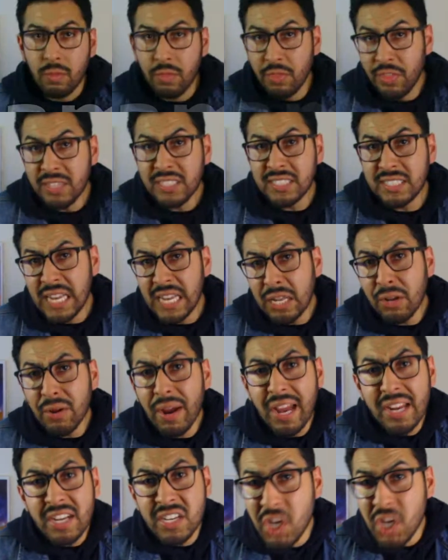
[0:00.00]
This seller
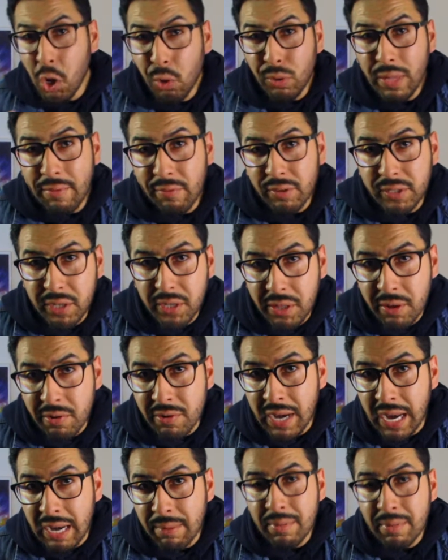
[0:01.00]
had no level to their
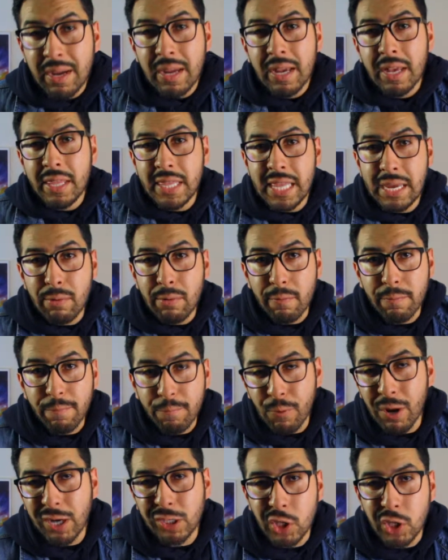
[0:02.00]
name and they were
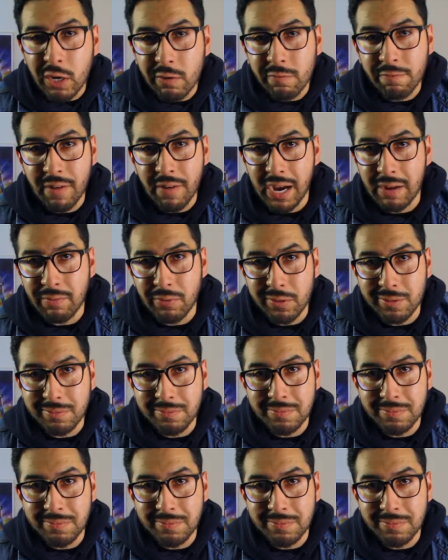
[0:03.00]
fresh on Fiverr.